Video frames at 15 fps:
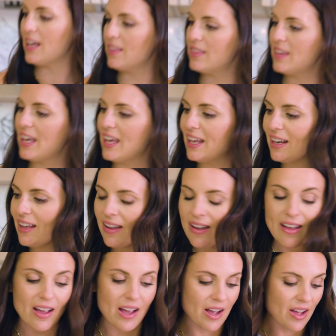and then
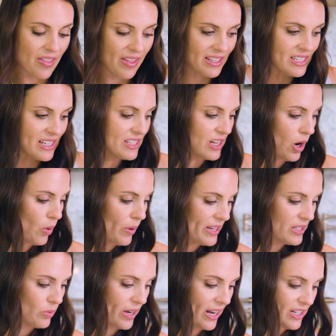this is
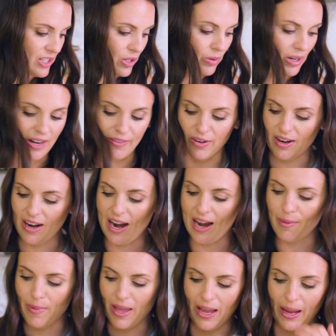always what I do whenever
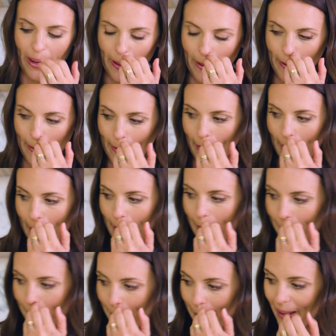I make
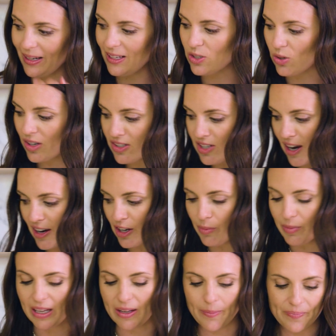any sort of taco
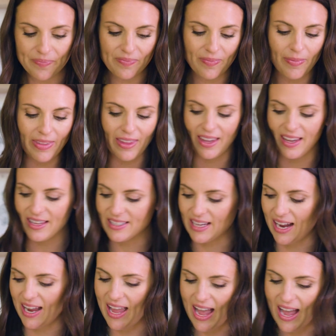meat, is
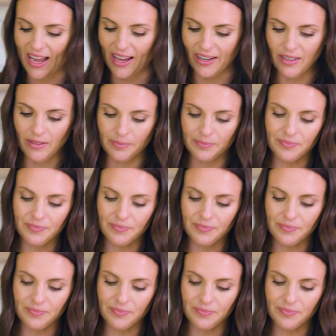I add